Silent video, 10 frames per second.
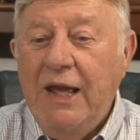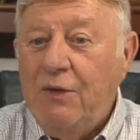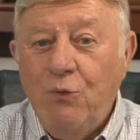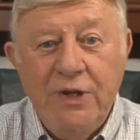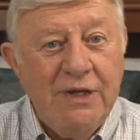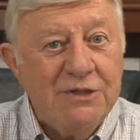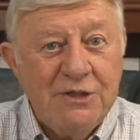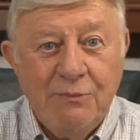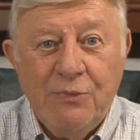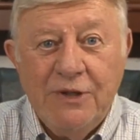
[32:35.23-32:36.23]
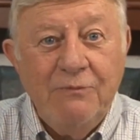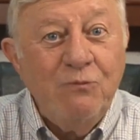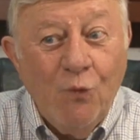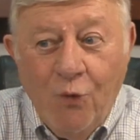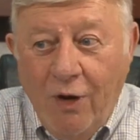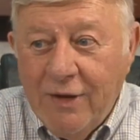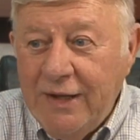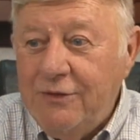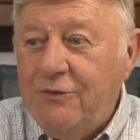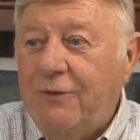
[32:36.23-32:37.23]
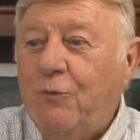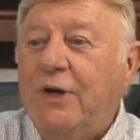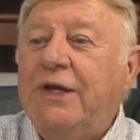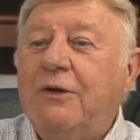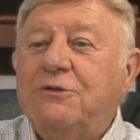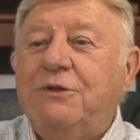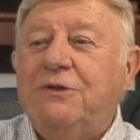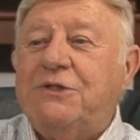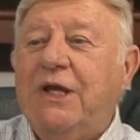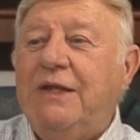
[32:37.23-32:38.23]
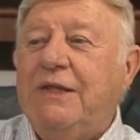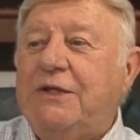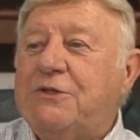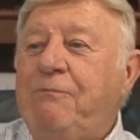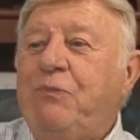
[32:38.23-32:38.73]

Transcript: and we can simply walk into it. Well, he goes on to say this.